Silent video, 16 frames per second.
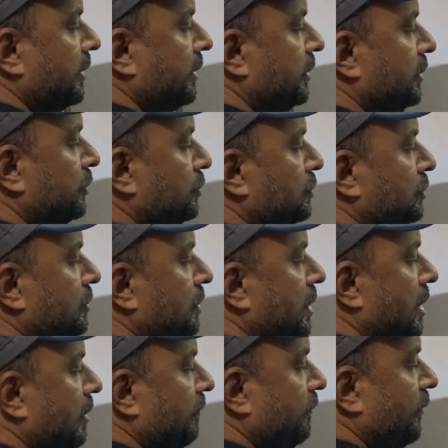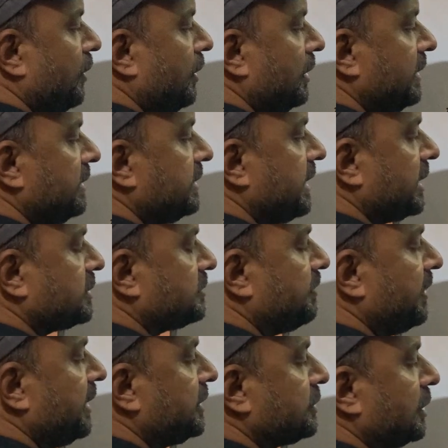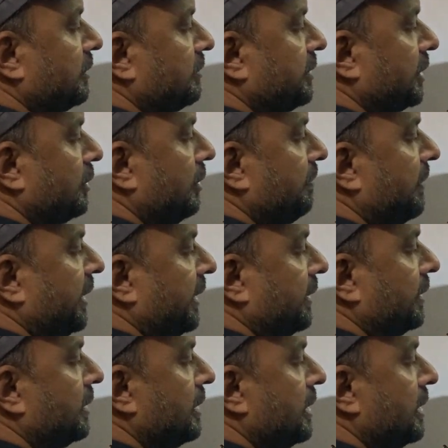due to fall in the expenditure of the government.